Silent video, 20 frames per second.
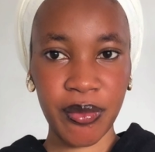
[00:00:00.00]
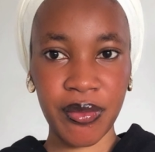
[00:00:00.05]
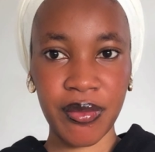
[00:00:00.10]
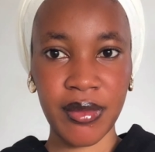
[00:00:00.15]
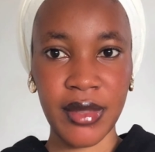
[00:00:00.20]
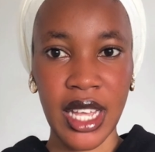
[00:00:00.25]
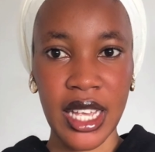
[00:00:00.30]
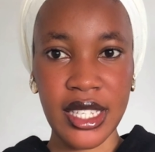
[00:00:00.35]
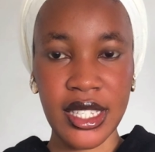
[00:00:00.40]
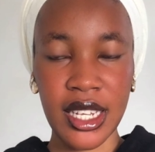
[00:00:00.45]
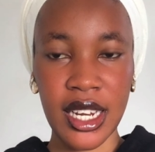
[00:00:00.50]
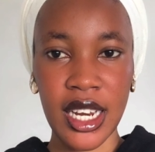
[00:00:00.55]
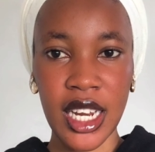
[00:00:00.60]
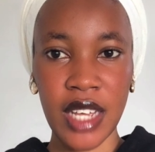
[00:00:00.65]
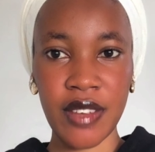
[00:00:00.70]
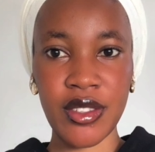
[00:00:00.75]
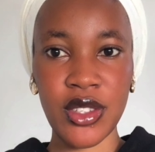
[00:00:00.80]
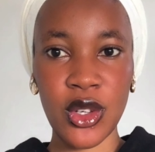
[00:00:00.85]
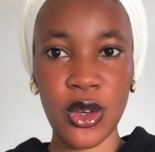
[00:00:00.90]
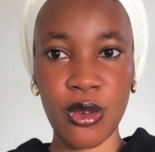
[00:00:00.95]
There's a
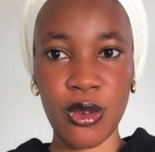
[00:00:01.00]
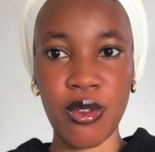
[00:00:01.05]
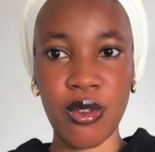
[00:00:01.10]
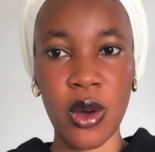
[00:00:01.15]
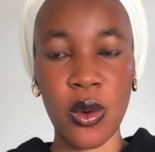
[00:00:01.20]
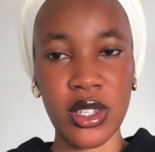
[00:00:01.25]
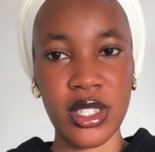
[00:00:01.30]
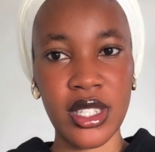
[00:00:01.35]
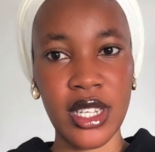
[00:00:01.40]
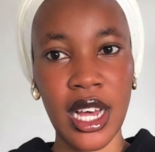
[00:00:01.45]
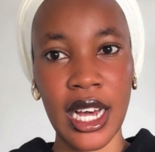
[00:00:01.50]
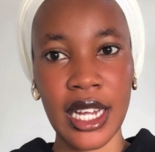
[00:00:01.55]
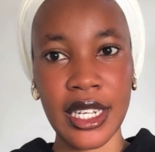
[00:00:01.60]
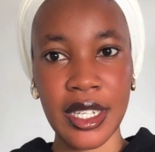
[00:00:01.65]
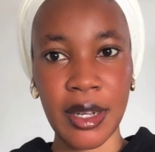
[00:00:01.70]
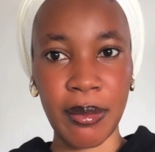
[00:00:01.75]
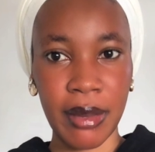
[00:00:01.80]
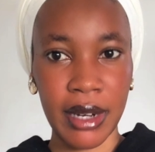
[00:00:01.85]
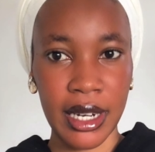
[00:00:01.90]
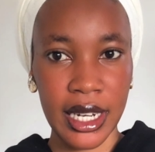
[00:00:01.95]
leftover water at
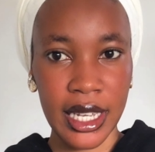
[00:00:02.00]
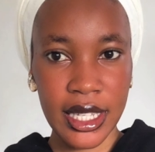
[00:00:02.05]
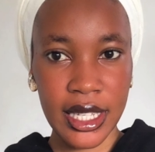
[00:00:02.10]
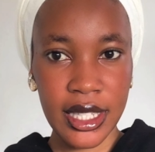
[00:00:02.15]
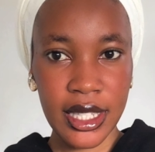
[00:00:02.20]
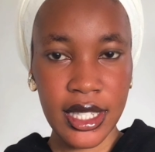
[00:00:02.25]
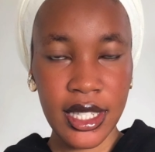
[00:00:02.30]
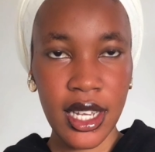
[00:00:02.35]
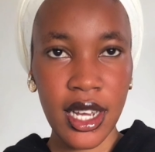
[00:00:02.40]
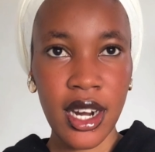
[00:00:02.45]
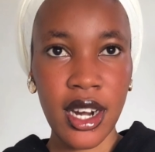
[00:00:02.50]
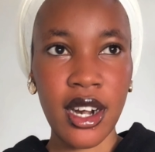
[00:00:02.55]
the place